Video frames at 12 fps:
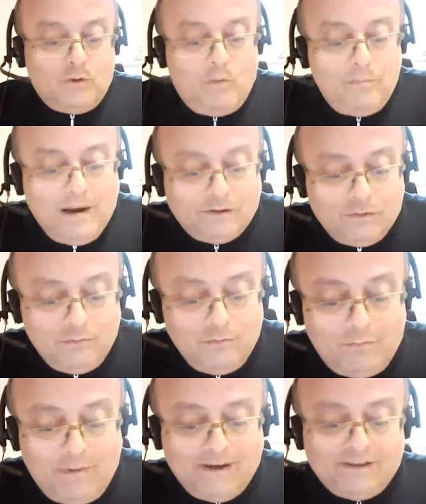compact
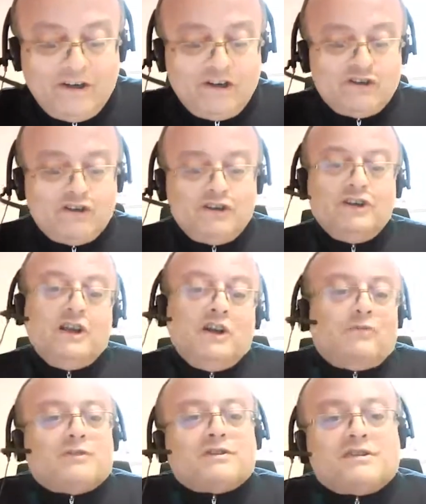on migration
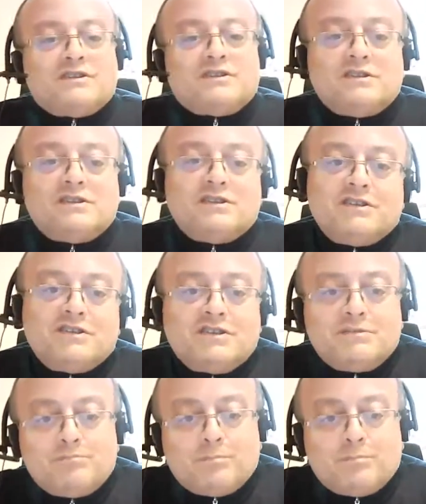was